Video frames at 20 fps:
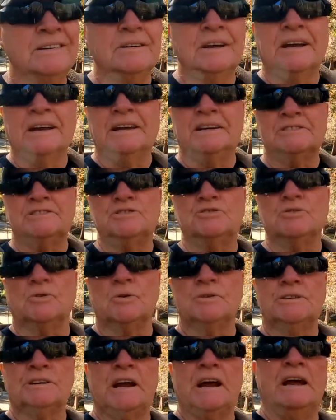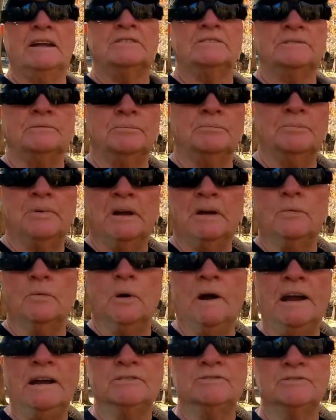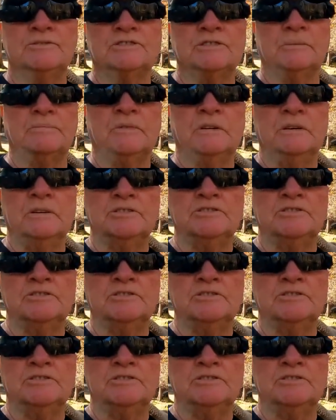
I guess Georgia had some big rains or something,